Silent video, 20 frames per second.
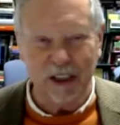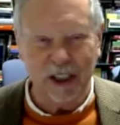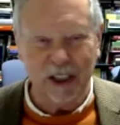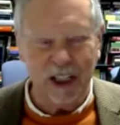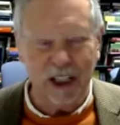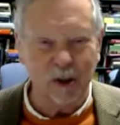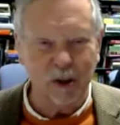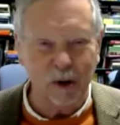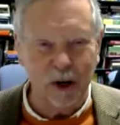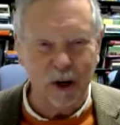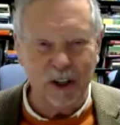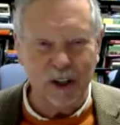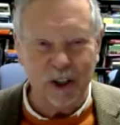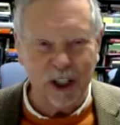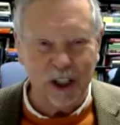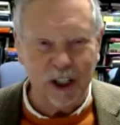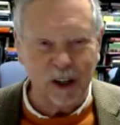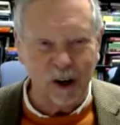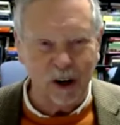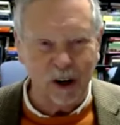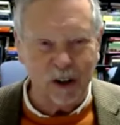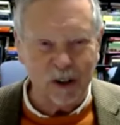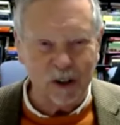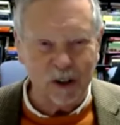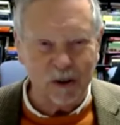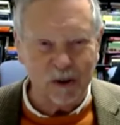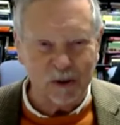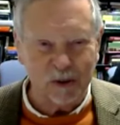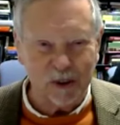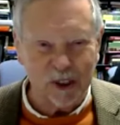Dick Tracy
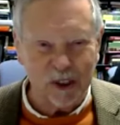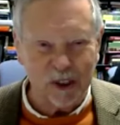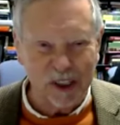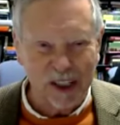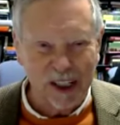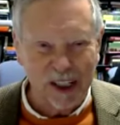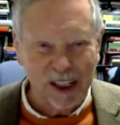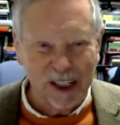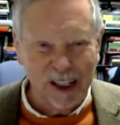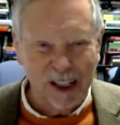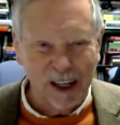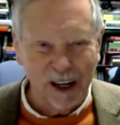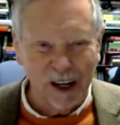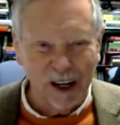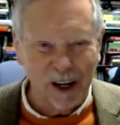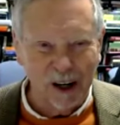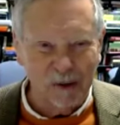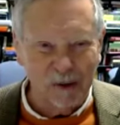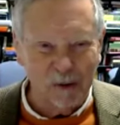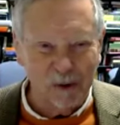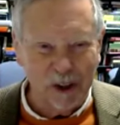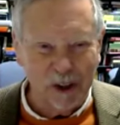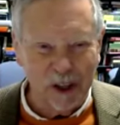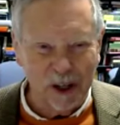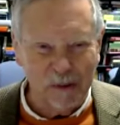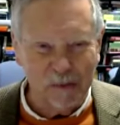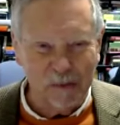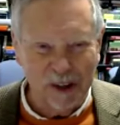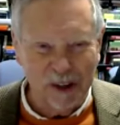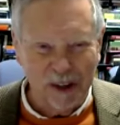cartoons with
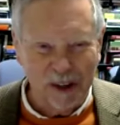him.